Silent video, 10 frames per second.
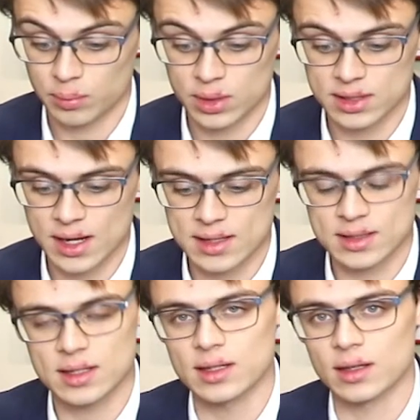Brisk
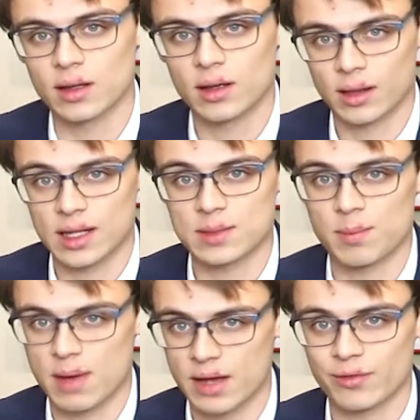iced tea. That's
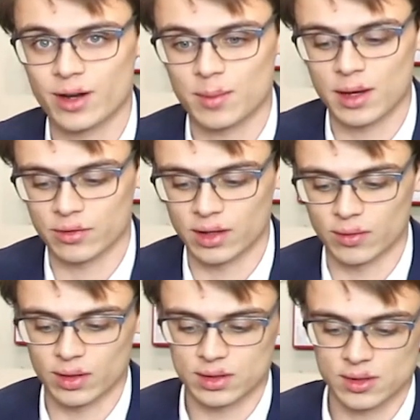by far my
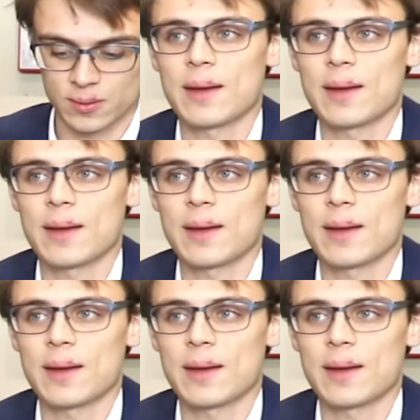favorite.